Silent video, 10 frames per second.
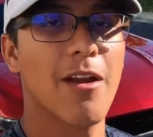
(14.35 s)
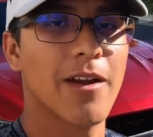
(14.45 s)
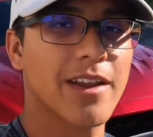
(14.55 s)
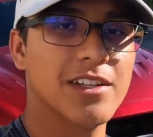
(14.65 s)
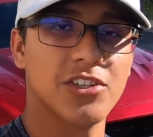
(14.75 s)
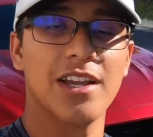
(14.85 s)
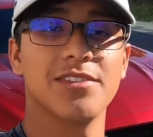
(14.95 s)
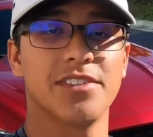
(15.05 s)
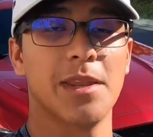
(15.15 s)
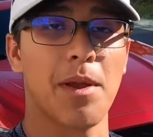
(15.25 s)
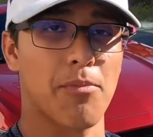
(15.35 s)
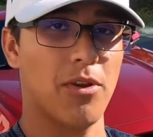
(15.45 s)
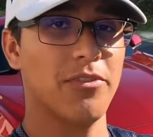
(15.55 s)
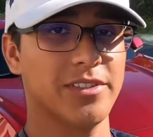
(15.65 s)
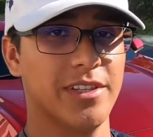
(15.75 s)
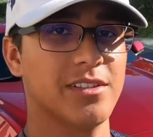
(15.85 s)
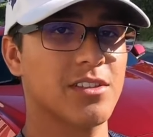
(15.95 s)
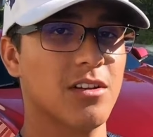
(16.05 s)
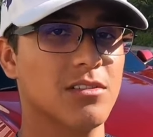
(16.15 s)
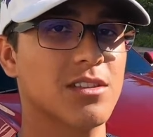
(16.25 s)
Eric, as you guys have seen in my previous
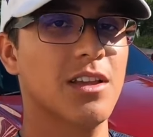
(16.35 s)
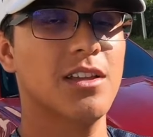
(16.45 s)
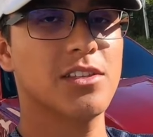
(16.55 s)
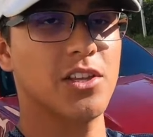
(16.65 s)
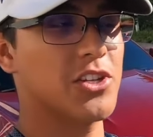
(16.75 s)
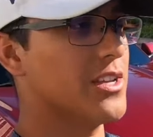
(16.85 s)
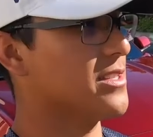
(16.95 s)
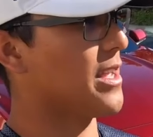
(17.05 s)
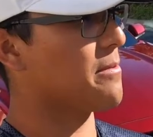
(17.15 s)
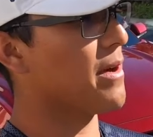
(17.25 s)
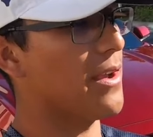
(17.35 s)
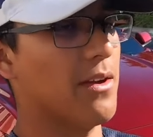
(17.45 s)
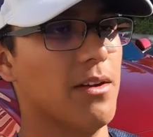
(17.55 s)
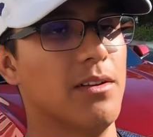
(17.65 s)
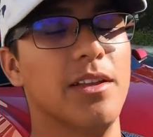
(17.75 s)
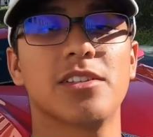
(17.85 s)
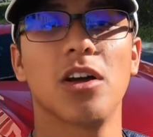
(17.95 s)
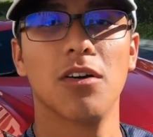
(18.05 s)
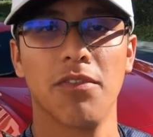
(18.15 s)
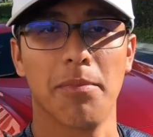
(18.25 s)
installs, such as like my
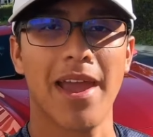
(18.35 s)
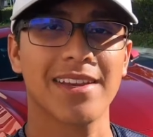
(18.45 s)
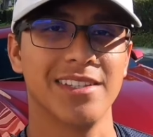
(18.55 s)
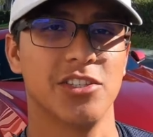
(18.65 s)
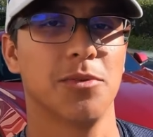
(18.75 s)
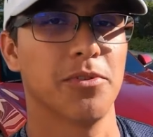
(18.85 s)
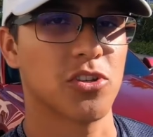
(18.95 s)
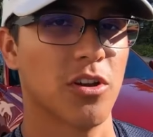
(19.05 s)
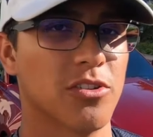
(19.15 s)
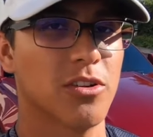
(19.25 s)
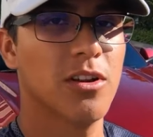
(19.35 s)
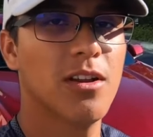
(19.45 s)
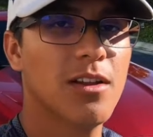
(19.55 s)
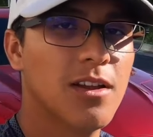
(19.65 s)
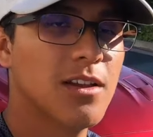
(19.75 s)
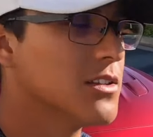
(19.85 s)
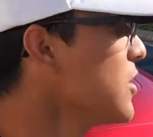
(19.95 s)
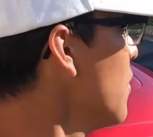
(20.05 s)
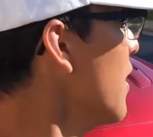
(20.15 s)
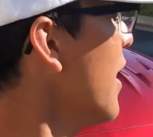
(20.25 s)
install of the Paxton supercharger.
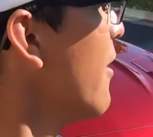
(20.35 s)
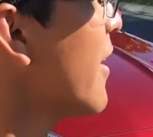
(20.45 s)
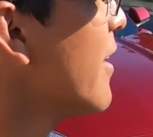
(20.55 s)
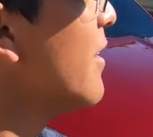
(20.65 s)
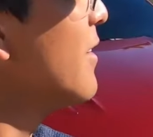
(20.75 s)
So Eric,